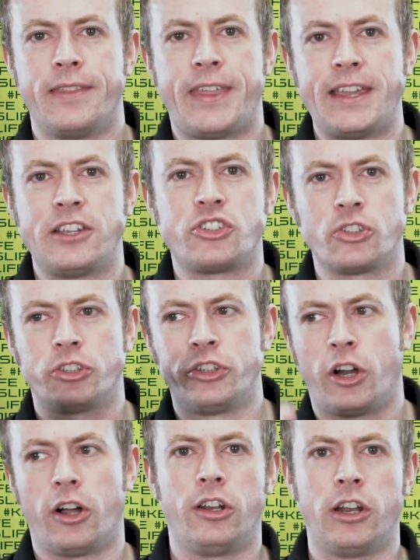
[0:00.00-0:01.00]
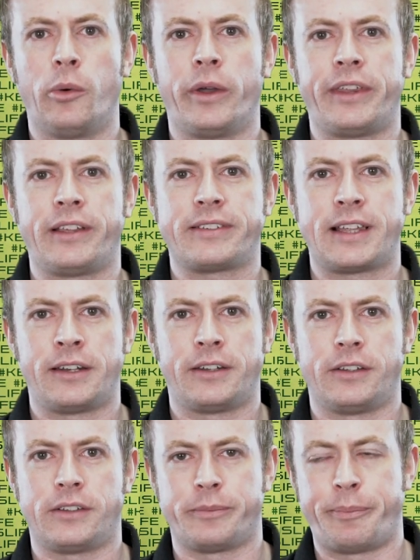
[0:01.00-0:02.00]
they should not lower their
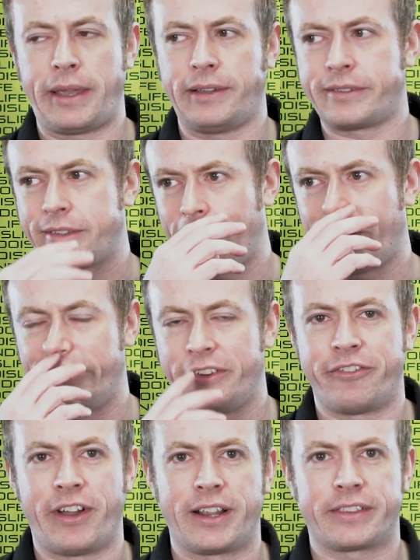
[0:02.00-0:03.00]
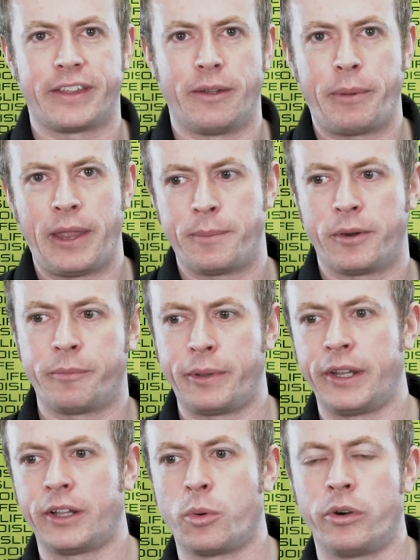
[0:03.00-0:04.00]
standards based on the fact that people have
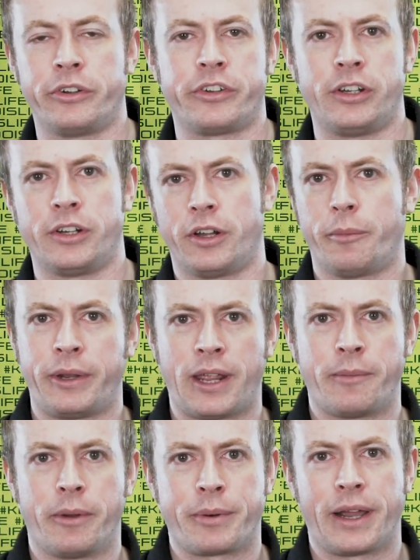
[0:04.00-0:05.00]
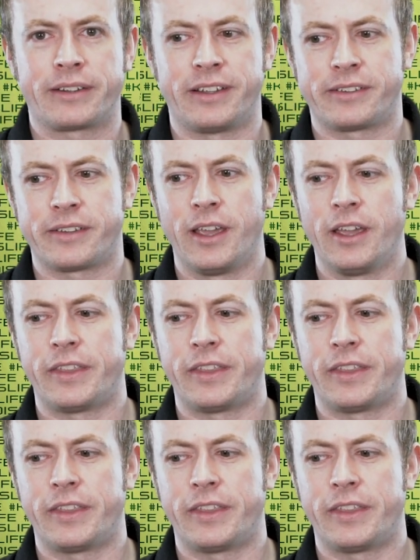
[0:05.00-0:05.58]
been in quarantine and not been able to practice.